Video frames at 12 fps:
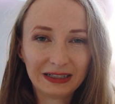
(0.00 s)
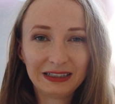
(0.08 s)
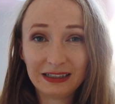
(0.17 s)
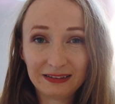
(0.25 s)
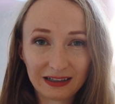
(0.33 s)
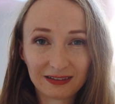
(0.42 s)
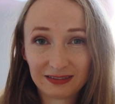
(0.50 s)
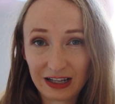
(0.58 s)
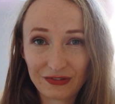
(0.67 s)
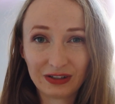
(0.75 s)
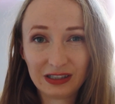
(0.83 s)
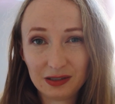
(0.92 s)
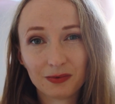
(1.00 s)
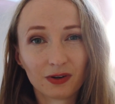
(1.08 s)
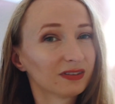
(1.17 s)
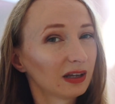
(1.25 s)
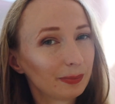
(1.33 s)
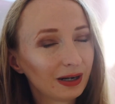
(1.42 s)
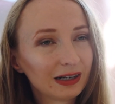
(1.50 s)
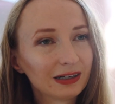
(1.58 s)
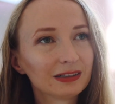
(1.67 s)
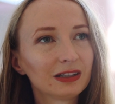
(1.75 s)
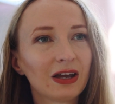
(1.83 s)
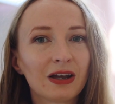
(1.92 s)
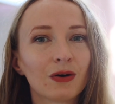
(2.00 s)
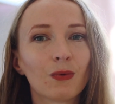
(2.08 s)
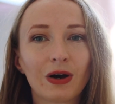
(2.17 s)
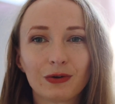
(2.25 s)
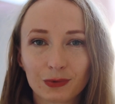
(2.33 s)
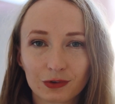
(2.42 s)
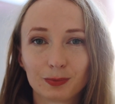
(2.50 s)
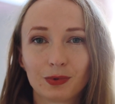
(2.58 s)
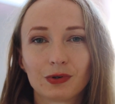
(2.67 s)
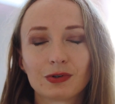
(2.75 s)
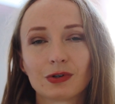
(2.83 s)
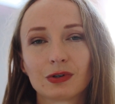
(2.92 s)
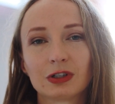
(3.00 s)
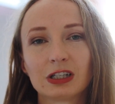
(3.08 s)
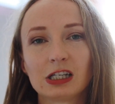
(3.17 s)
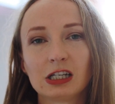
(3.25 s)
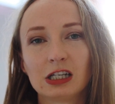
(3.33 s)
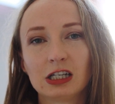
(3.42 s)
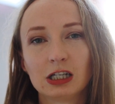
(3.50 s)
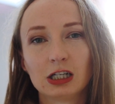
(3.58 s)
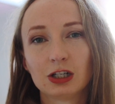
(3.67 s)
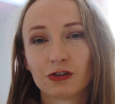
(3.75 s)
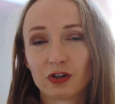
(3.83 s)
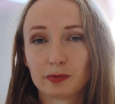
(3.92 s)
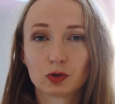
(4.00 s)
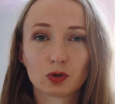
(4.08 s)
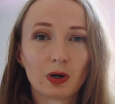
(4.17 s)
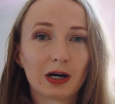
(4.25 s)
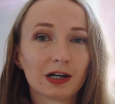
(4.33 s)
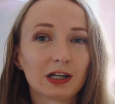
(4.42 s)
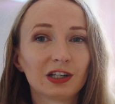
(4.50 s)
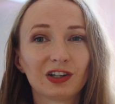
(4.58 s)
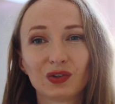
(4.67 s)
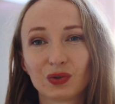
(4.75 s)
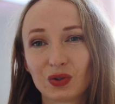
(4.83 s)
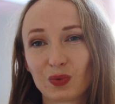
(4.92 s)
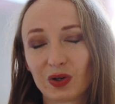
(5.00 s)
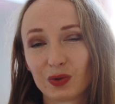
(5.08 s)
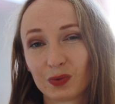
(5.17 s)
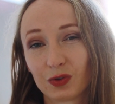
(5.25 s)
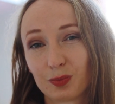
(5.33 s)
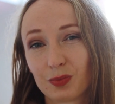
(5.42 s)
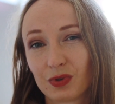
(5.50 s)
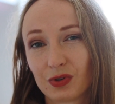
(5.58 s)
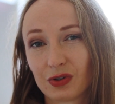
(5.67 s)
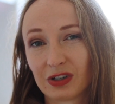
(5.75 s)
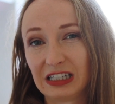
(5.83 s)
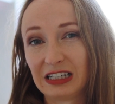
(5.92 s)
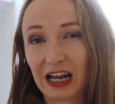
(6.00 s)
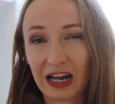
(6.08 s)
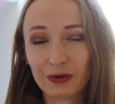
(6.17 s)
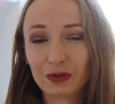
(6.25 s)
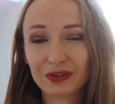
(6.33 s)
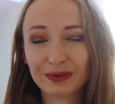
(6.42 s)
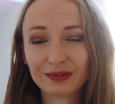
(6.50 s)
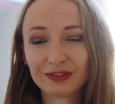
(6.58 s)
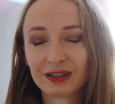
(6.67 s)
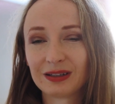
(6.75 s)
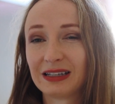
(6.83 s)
kids are 17 months apart. One was born in February and another one was born in August